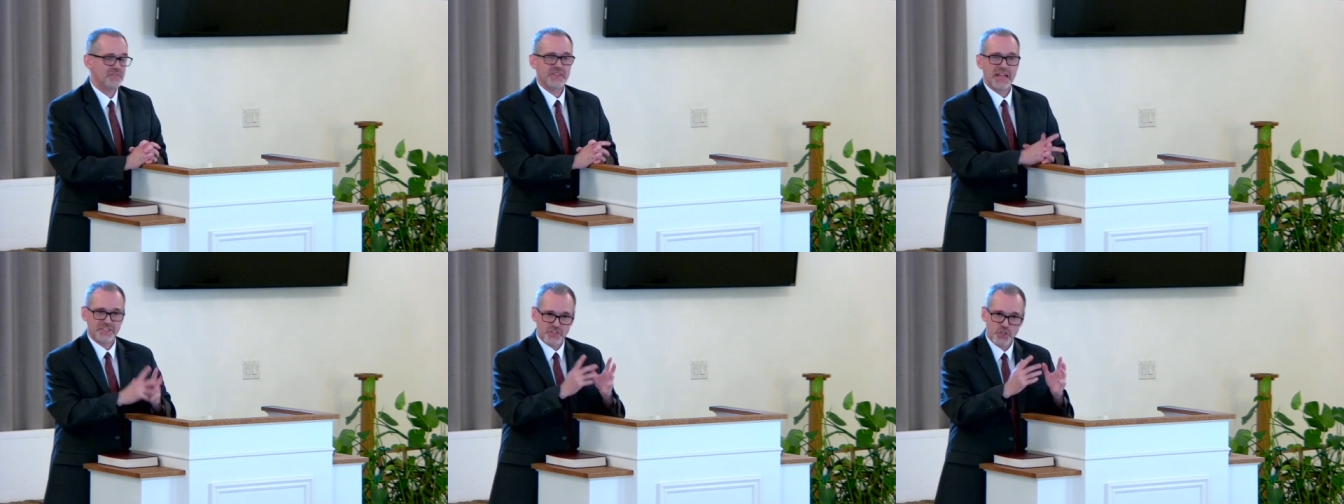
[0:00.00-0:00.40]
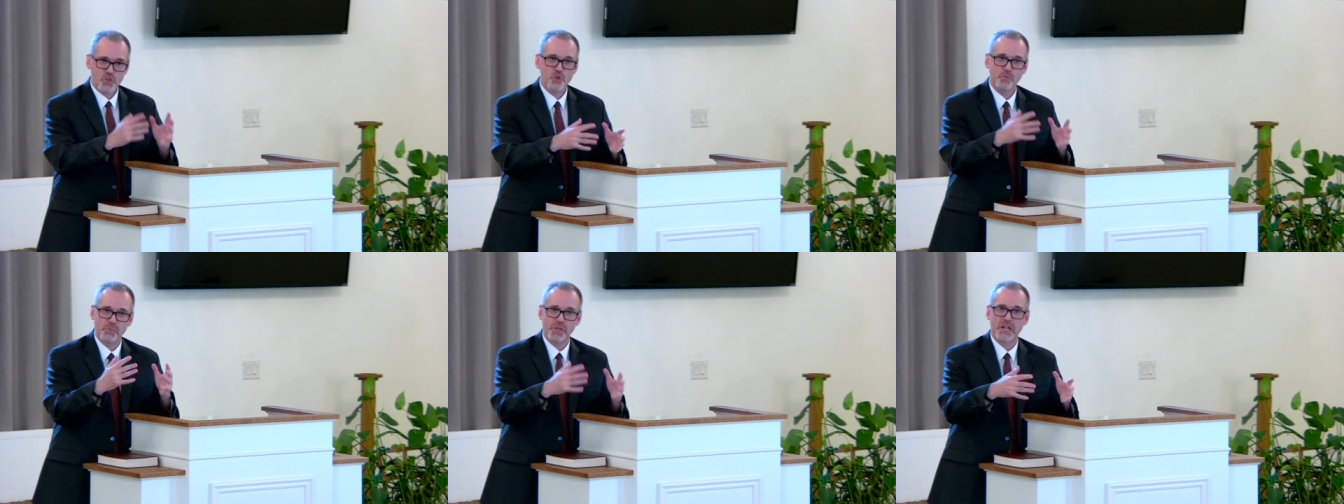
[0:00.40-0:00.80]
that
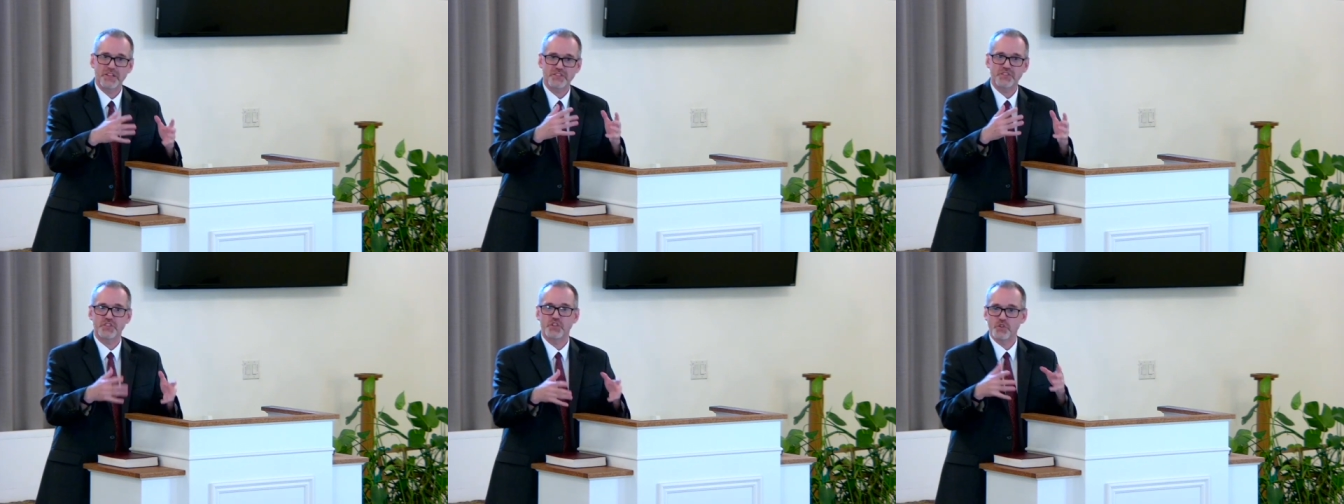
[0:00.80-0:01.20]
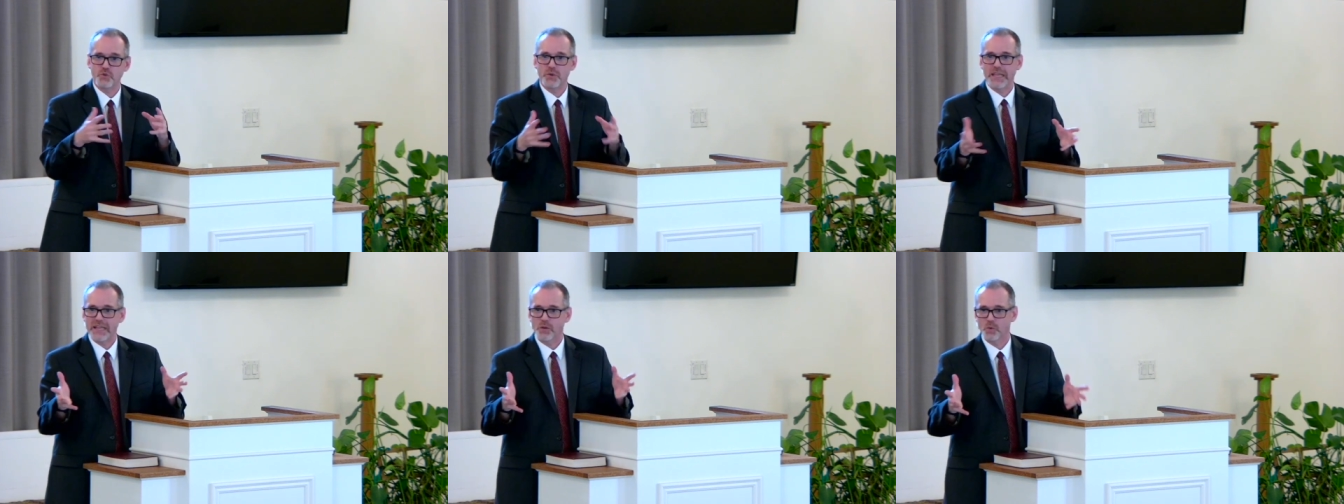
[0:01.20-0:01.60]
2 plus
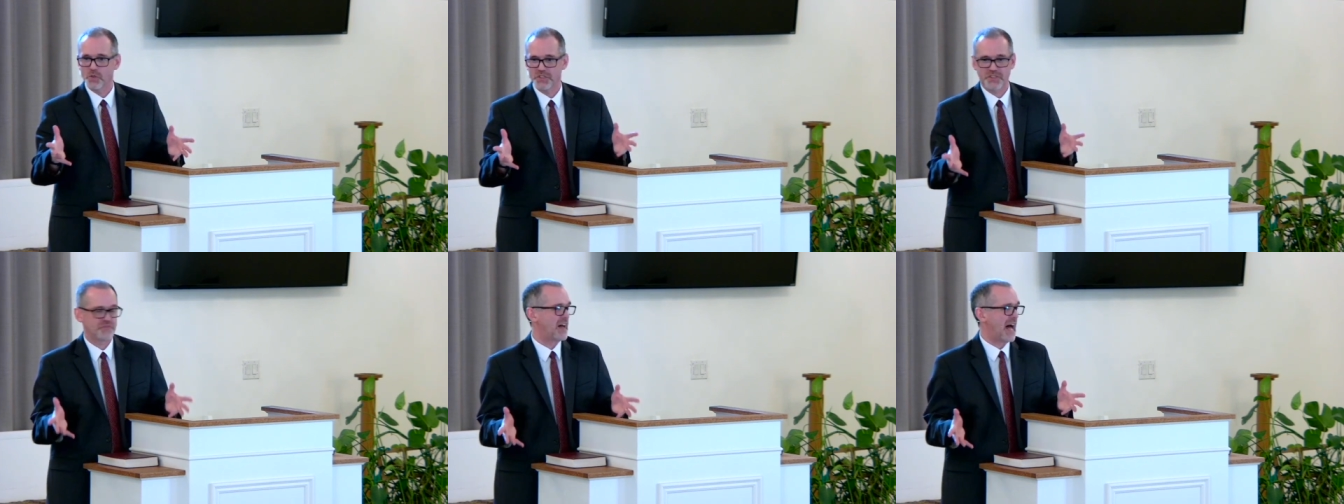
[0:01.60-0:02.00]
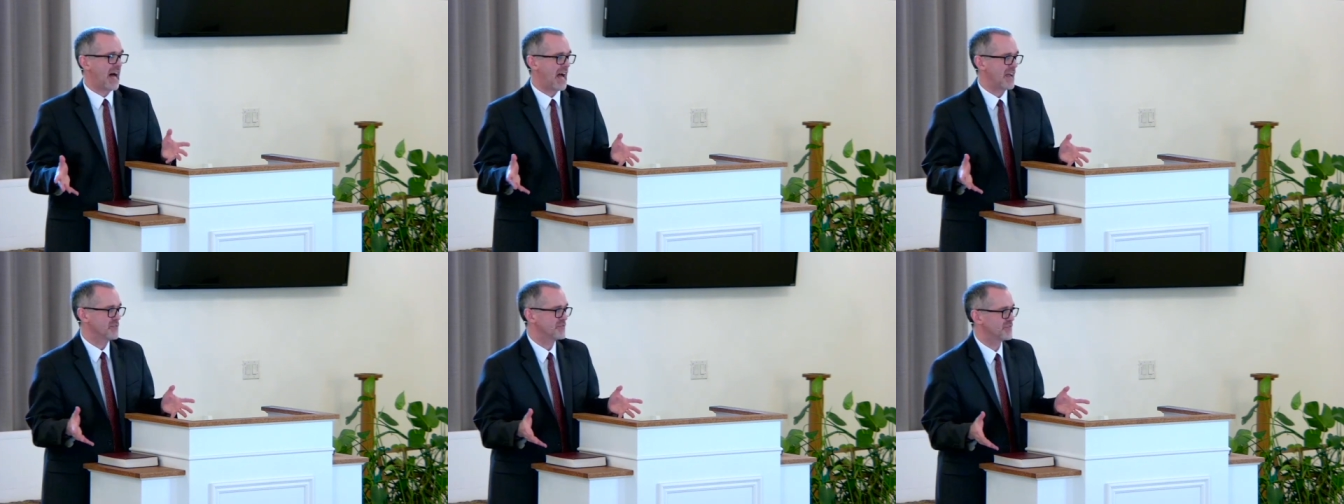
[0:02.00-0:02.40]
2 equals 5,